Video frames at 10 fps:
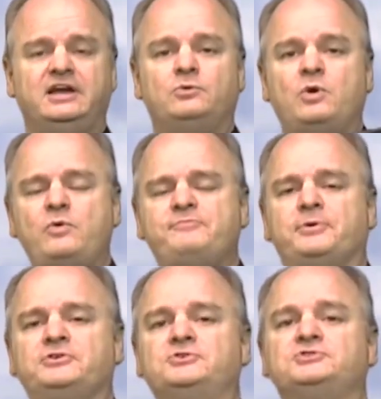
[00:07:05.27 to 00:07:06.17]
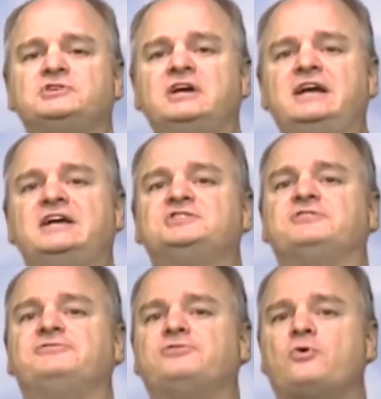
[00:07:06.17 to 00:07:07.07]
And what we've produced is
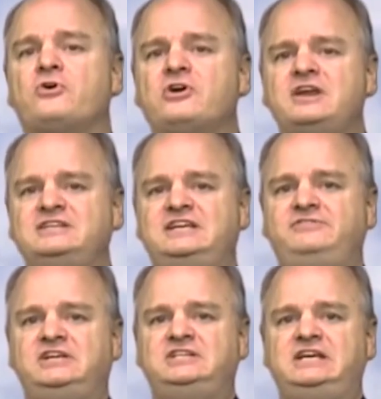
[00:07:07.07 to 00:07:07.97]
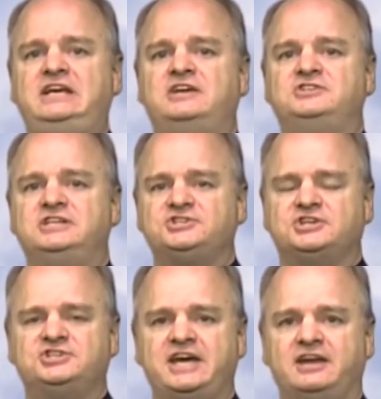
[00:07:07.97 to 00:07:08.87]
a 4-DVD
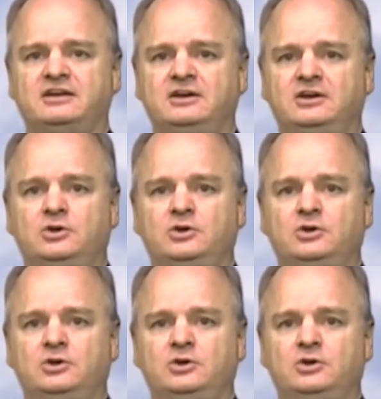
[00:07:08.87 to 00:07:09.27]
disc set